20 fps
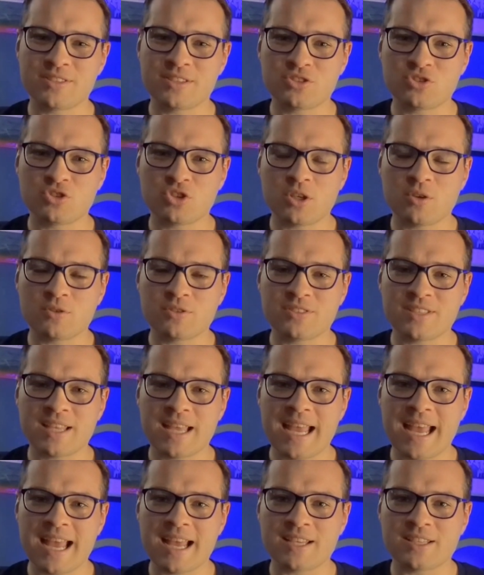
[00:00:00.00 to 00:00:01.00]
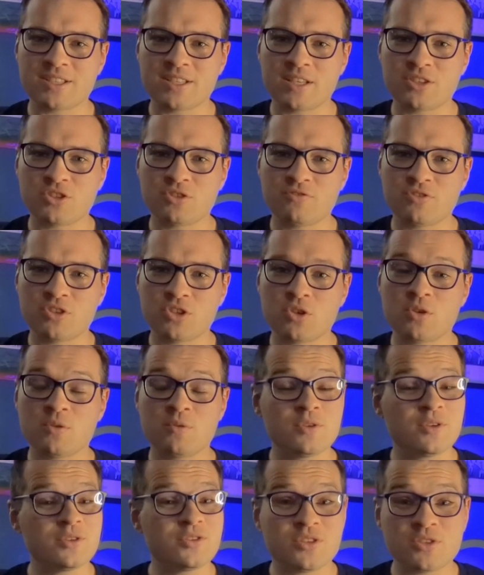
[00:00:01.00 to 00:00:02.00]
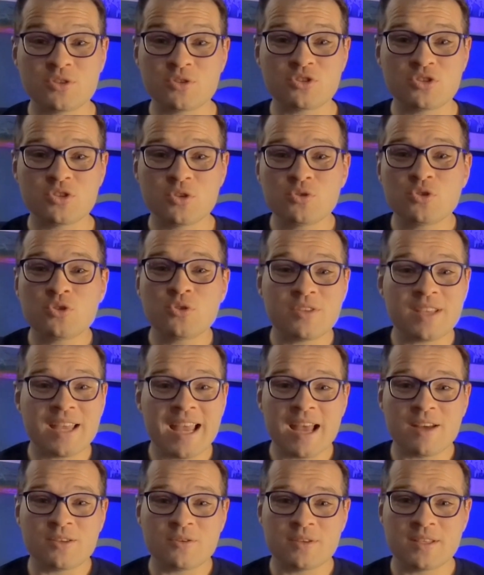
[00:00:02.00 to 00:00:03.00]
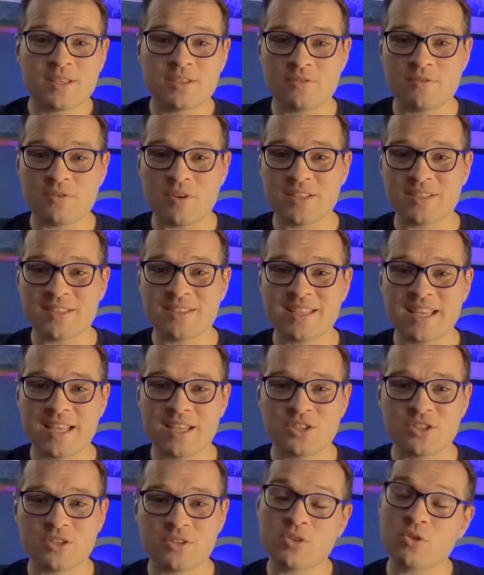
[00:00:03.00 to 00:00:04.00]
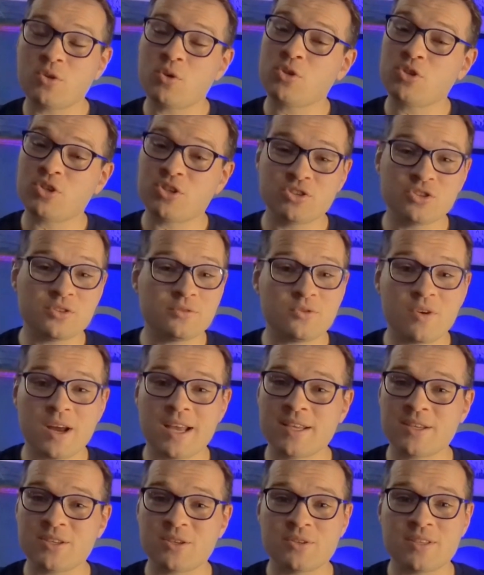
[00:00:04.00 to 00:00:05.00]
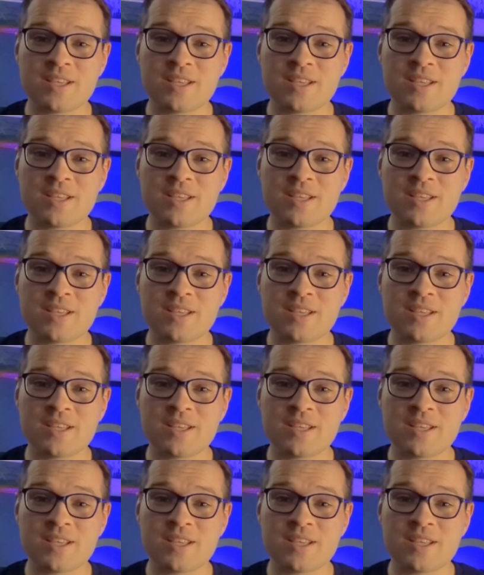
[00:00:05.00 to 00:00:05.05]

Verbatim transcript: these jokes to add a touch of humor to your social gatherings, presentations, or just to brighten your